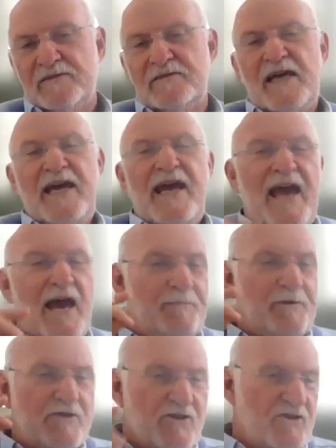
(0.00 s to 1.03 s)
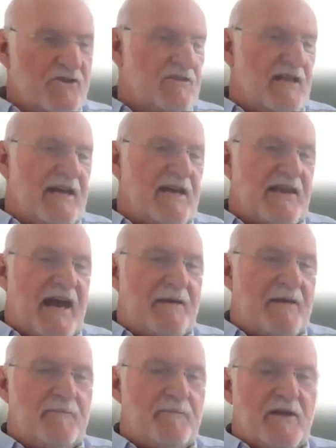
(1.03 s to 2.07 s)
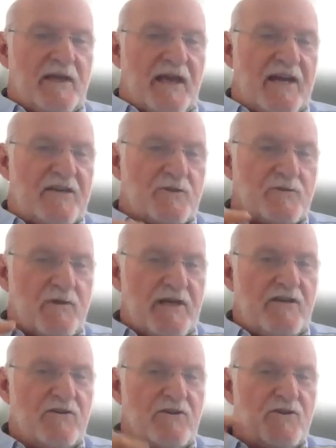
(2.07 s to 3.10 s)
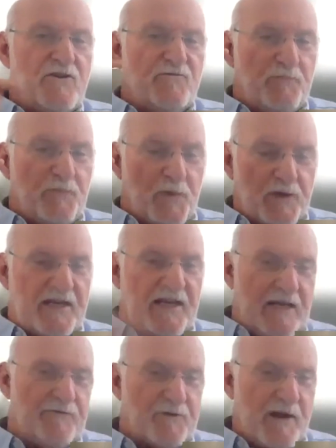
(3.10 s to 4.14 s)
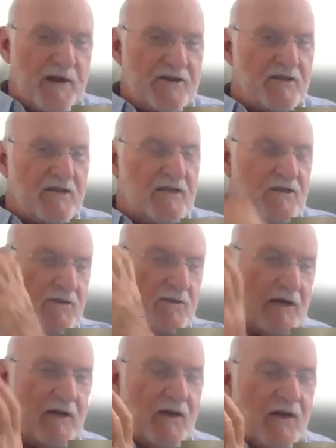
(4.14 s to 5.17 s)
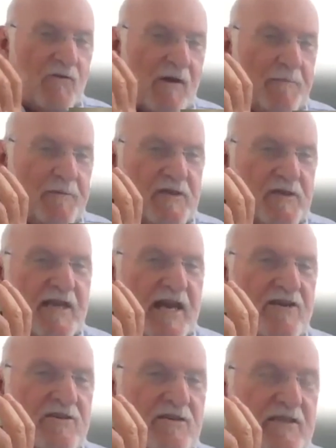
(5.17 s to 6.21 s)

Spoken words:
They happen just like that. As a reader, you put that information into a representation